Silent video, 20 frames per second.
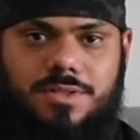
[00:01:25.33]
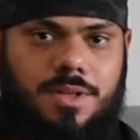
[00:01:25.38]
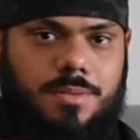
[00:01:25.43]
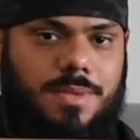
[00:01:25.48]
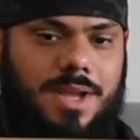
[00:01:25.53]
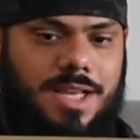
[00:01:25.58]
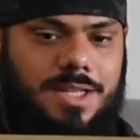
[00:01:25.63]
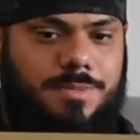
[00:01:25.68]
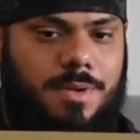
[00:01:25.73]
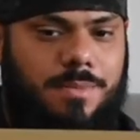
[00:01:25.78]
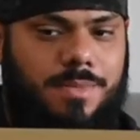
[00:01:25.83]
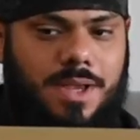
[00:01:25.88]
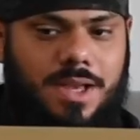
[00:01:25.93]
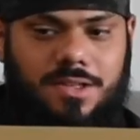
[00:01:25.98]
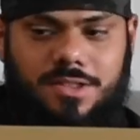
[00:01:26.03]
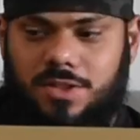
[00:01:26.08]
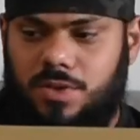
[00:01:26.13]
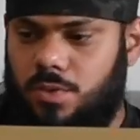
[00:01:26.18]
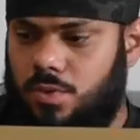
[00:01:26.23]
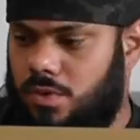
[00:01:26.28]
Some guys might be
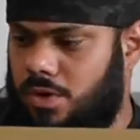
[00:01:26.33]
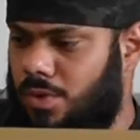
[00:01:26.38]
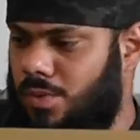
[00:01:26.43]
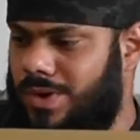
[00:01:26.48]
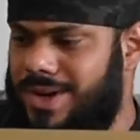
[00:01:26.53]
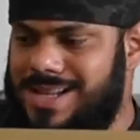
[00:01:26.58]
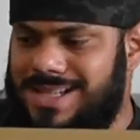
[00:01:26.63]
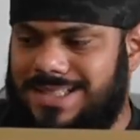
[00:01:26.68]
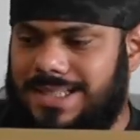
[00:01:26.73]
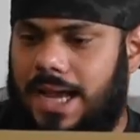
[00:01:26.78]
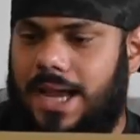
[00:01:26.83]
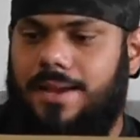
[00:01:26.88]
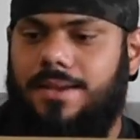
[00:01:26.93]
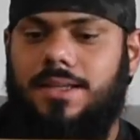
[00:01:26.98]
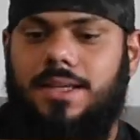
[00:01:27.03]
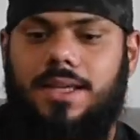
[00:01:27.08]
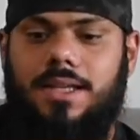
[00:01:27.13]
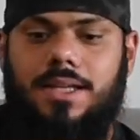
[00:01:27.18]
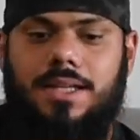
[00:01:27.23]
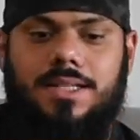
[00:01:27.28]
asking, well, what is that?
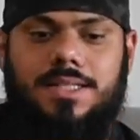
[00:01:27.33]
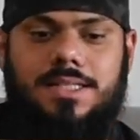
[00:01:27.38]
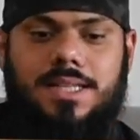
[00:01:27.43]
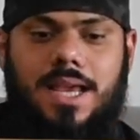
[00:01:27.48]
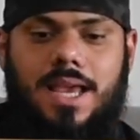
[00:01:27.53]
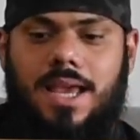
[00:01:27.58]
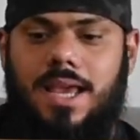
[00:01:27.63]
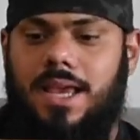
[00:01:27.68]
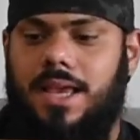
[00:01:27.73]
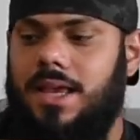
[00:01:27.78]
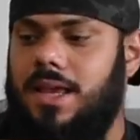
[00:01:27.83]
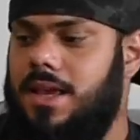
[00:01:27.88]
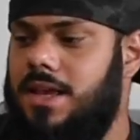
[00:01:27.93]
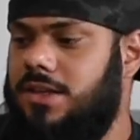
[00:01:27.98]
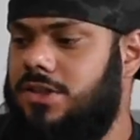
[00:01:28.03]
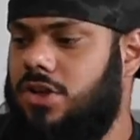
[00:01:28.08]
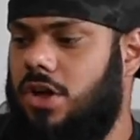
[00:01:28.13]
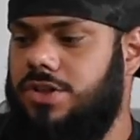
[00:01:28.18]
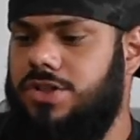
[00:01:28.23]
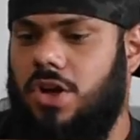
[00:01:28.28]
It is
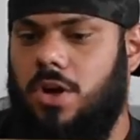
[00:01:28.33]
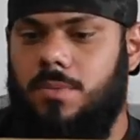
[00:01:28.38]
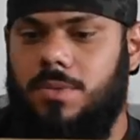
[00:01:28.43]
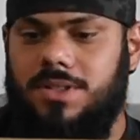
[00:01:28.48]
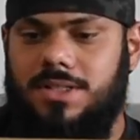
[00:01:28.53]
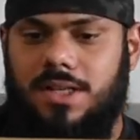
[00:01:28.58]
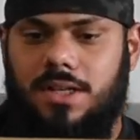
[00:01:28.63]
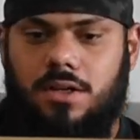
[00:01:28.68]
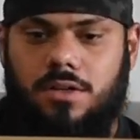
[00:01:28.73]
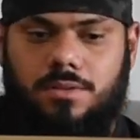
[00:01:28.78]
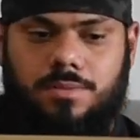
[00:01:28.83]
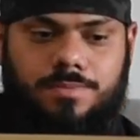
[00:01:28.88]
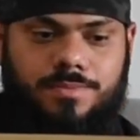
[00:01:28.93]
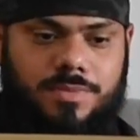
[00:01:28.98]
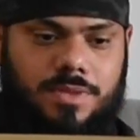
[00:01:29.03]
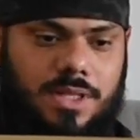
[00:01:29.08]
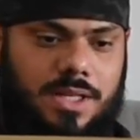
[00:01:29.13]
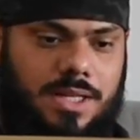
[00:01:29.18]
called the Armadillo.